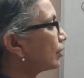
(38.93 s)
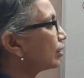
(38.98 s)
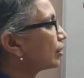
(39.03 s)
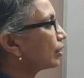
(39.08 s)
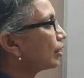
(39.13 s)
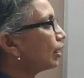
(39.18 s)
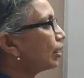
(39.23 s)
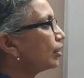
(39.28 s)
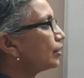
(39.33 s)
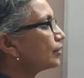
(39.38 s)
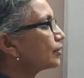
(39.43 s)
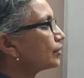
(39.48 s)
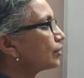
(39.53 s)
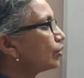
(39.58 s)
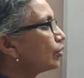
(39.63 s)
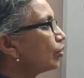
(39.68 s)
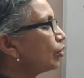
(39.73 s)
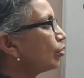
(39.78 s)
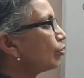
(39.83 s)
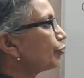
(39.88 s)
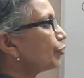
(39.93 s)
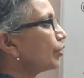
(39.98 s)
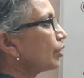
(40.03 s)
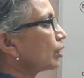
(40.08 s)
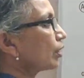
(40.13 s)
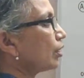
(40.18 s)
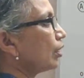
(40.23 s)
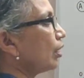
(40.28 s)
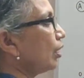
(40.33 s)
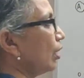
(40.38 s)
take the case of
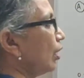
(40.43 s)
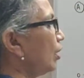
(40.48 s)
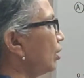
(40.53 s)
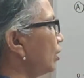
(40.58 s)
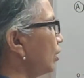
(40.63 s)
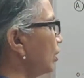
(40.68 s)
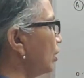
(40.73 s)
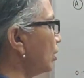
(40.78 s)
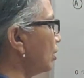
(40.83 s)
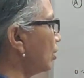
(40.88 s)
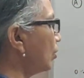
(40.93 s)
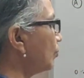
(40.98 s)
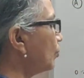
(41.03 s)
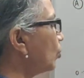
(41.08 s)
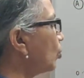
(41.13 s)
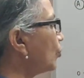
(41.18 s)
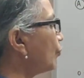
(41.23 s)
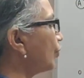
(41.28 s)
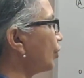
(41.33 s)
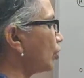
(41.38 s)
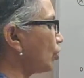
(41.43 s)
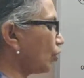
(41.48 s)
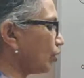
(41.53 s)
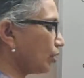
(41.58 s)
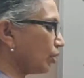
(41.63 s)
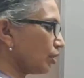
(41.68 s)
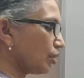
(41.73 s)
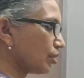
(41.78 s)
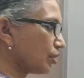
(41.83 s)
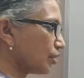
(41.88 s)
a car moving
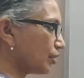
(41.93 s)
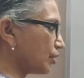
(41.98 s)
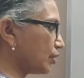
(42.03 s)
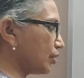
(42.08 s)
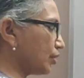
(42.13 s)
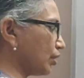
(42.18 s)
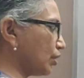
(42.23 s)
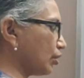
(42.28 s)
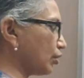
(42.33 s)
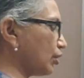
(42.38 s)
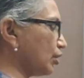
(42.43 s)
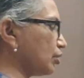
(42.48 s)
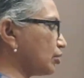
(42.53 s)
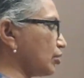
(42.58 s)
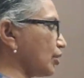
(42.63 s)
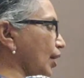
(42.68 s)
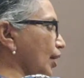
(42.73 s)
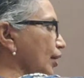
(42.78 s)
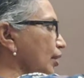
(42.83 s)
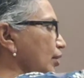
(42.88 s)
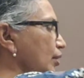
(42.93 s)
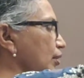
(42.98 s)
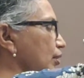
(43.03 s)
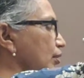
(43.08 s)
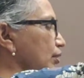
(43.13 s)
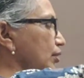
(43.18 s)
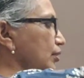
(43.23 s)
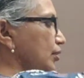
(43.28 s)
on a circular track.